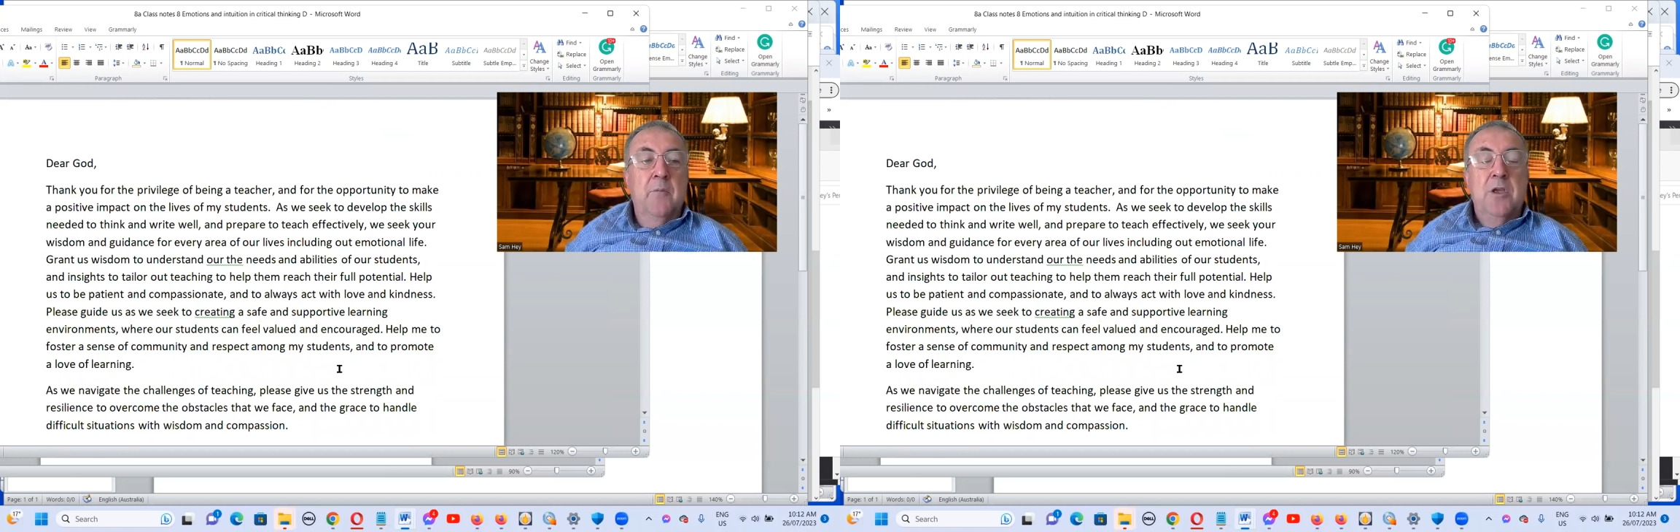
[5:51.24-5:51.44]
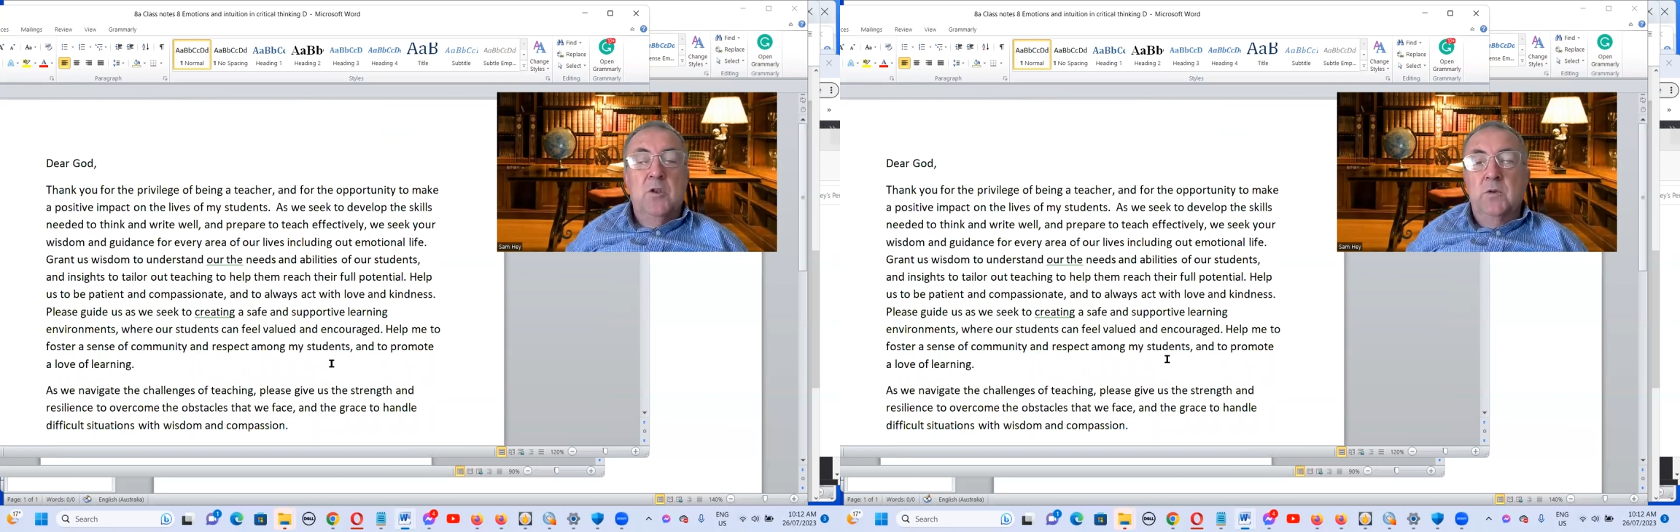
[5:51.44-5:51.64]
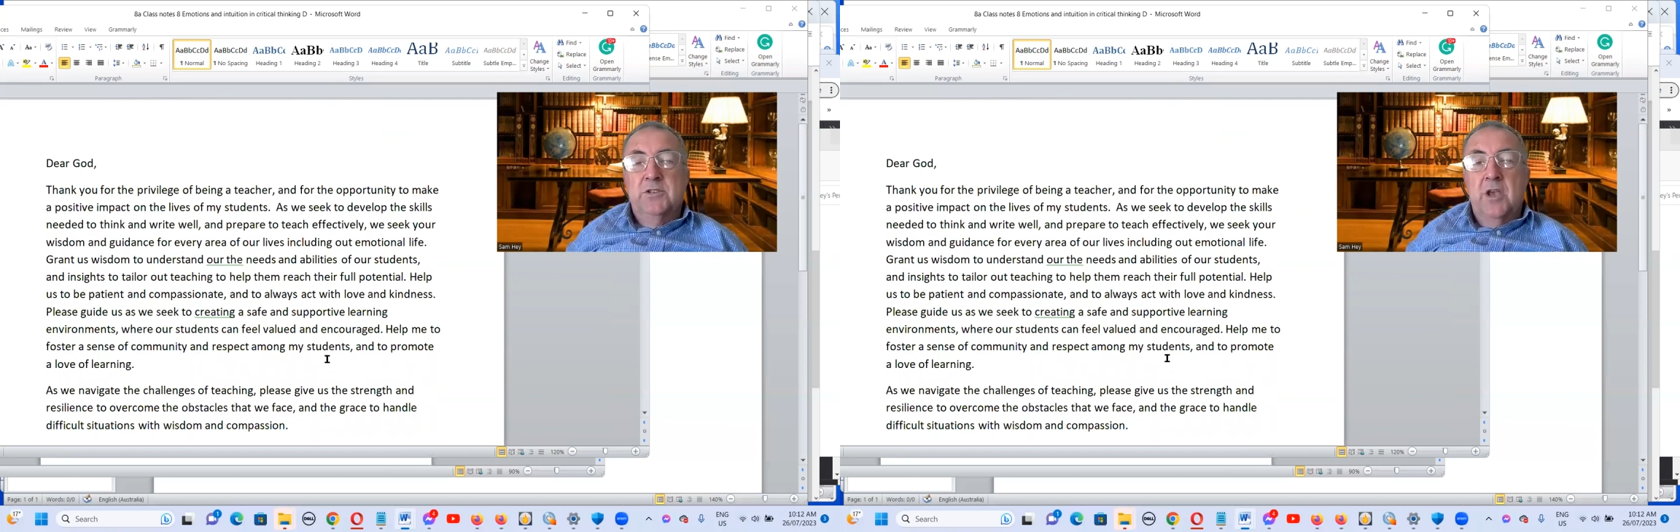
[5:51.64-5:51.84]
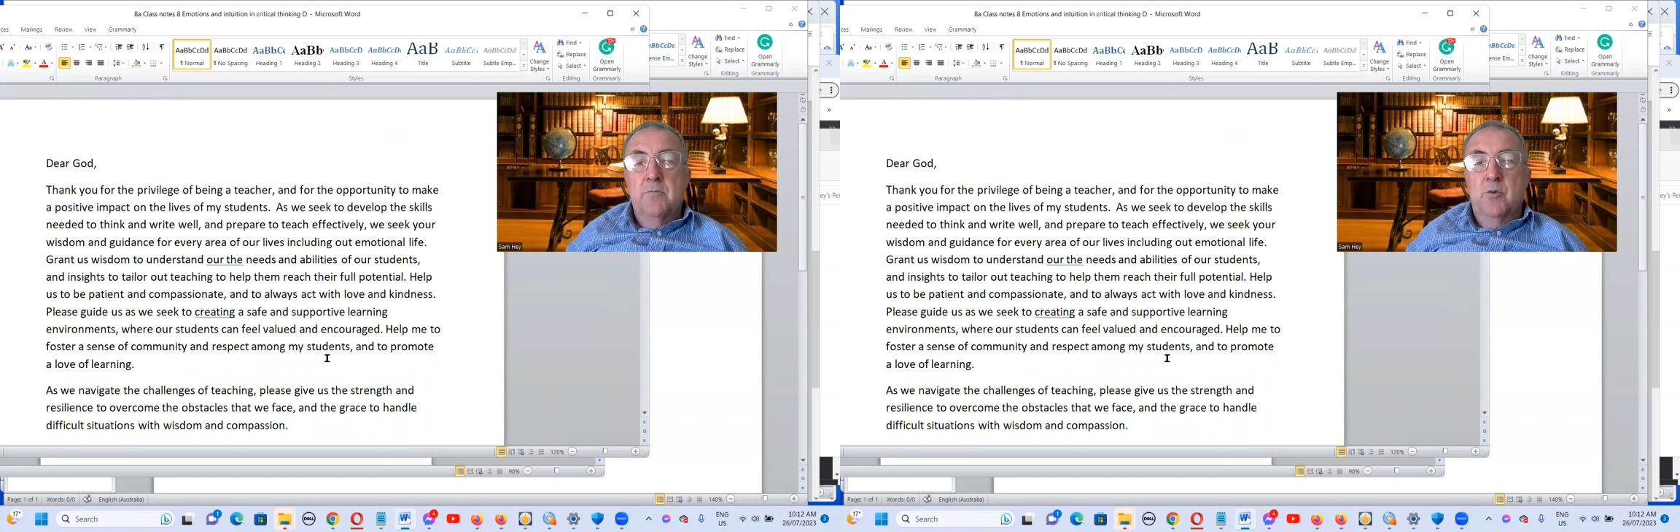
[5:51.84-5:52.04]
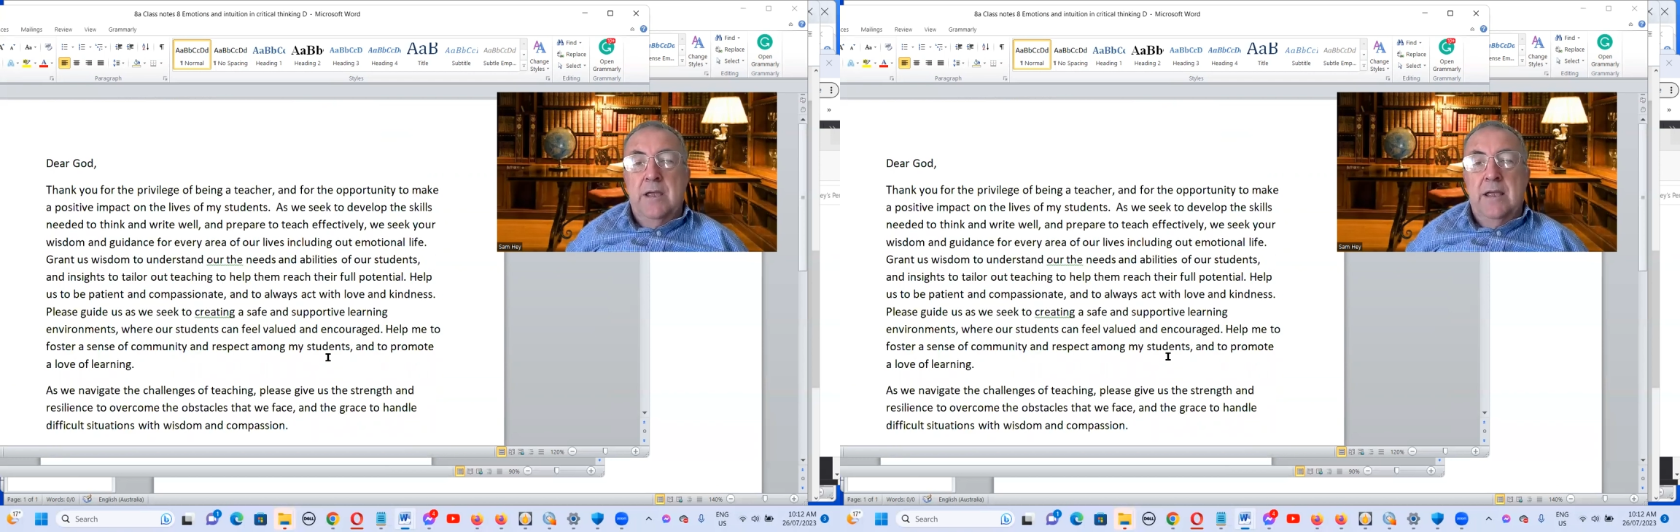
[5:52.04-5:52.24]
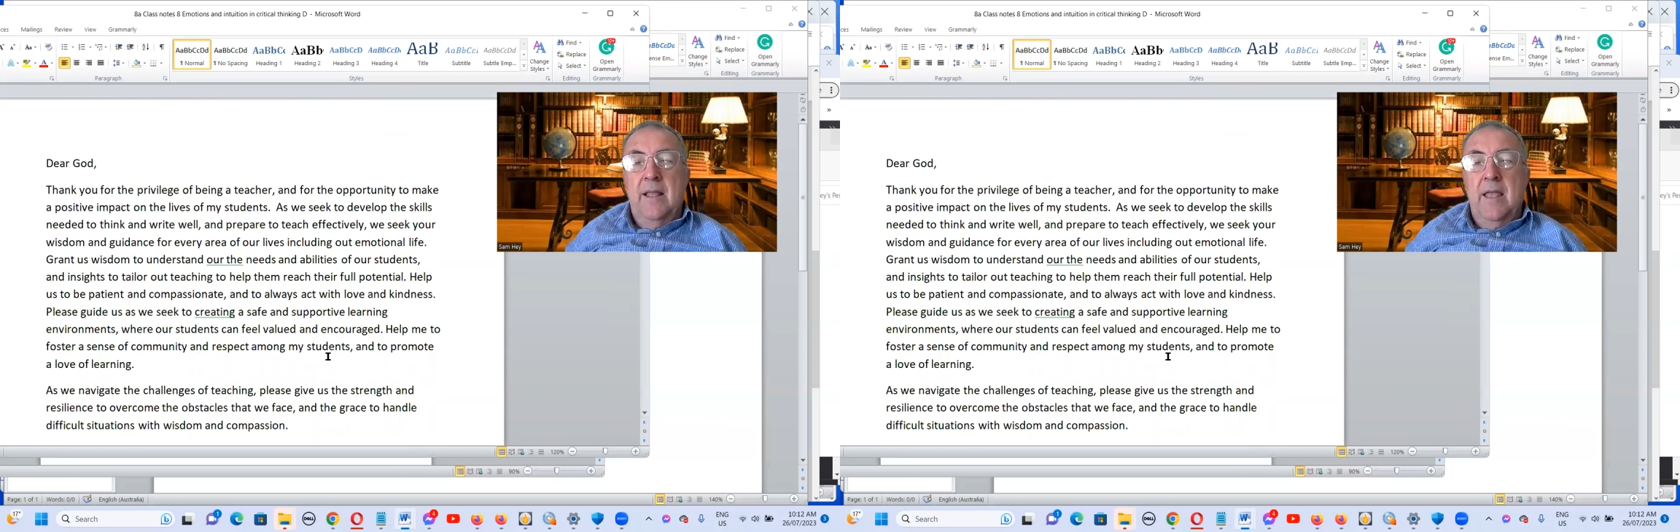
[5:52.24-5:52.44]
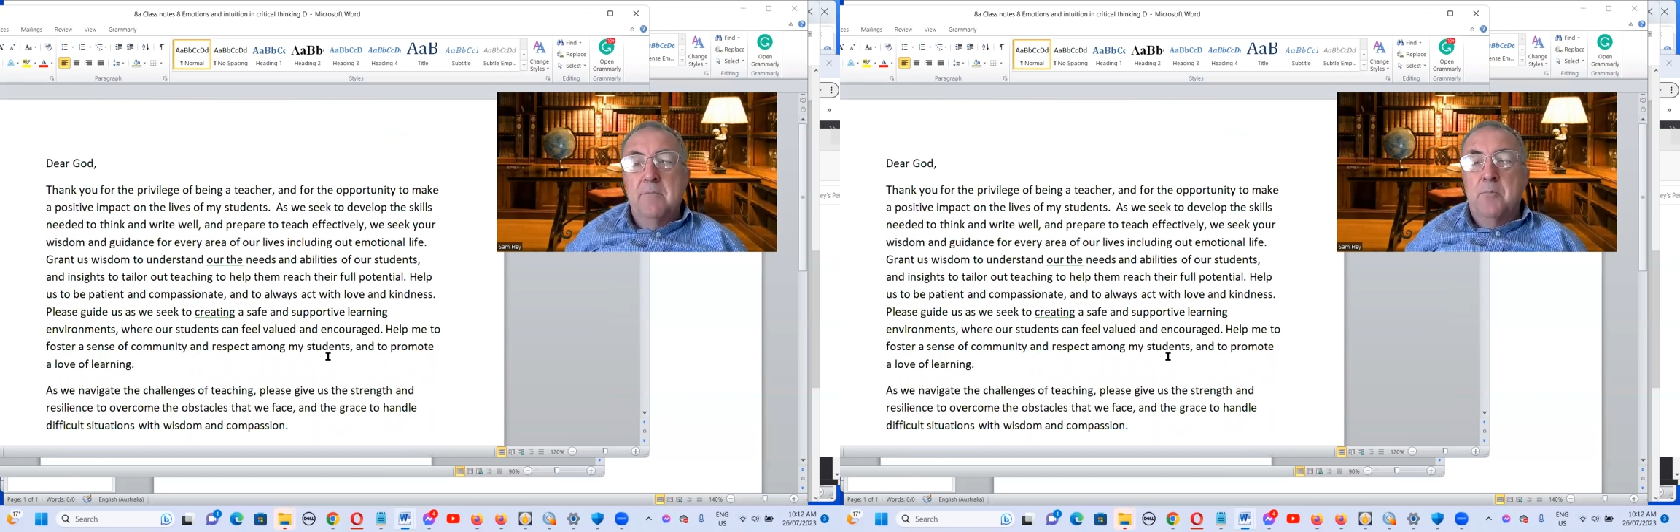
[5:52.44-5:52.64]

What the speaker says: And we can also bring